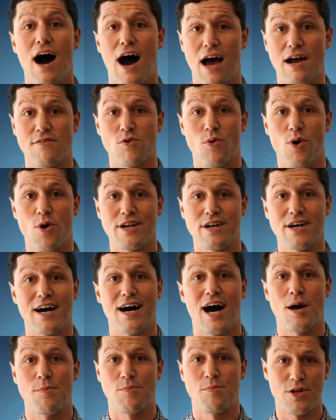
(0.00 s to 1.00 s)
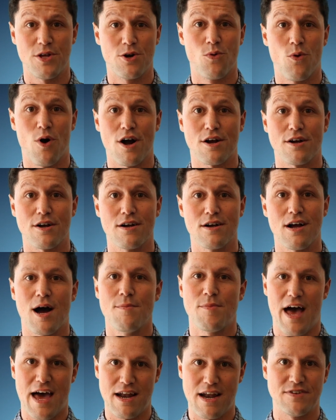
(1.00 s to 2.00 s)
Hi everyone, I'm Peter Walker.
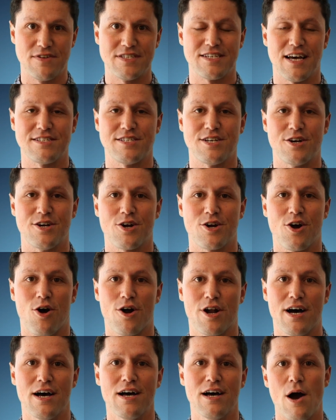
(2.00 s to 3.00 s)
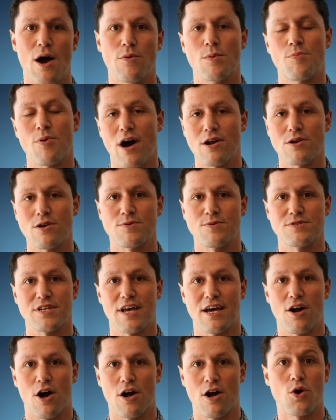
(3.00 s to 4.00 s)
I'm the head of insights here at Carta, and we're proud to
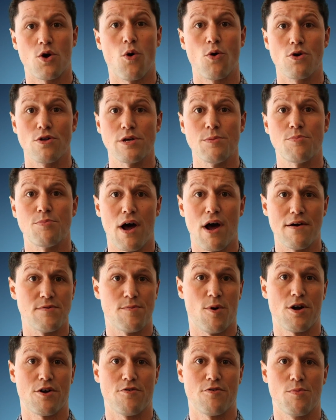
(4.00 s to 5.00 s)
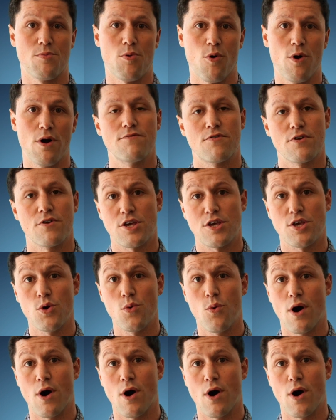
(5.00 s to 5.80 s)
present our quarterly private market report for Q